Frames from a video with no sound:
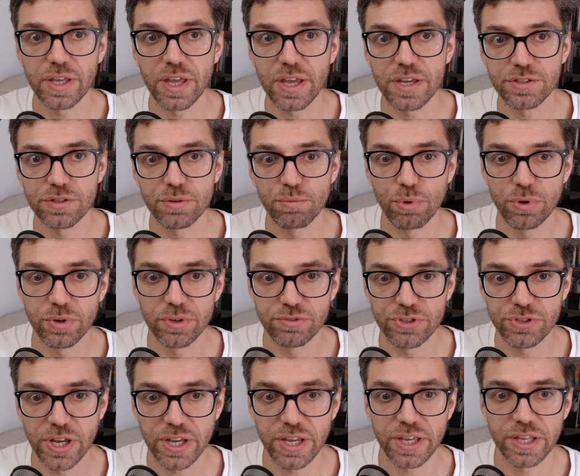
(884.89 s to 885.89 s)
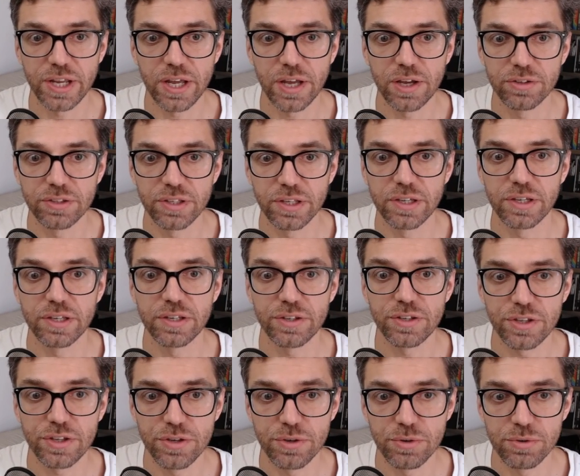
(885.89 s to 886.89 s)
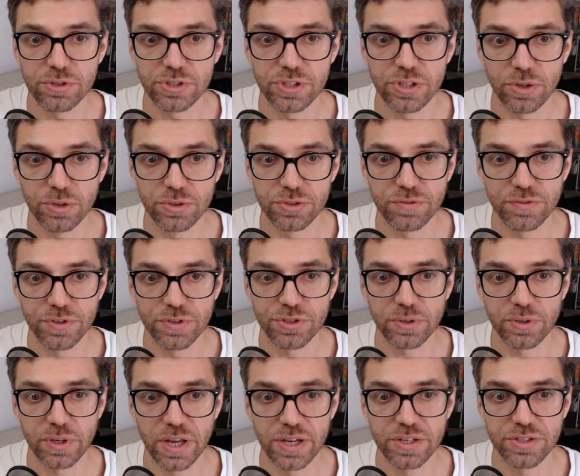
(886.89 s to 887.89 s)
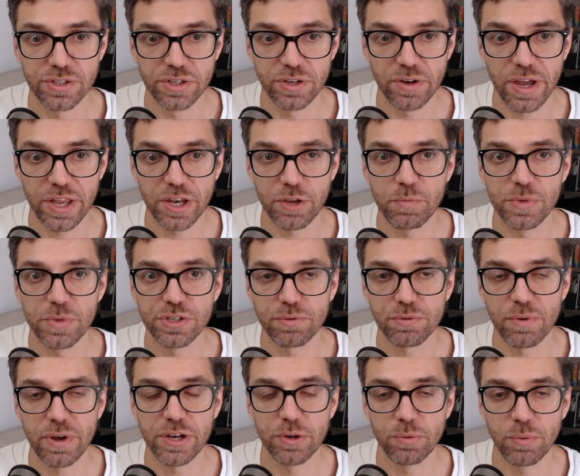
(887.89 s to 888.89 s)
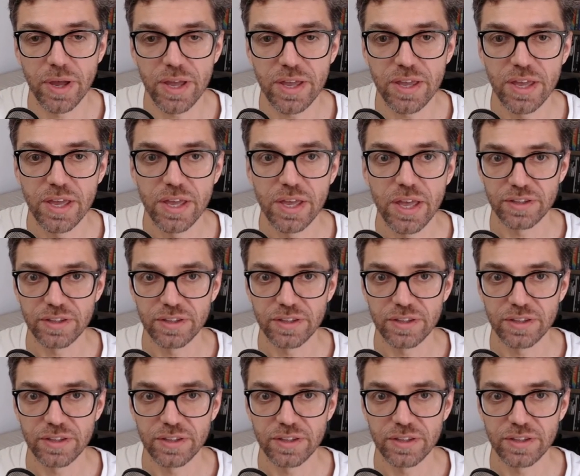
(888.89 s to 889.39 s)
case you want to check it out and use those visualizer elements right away.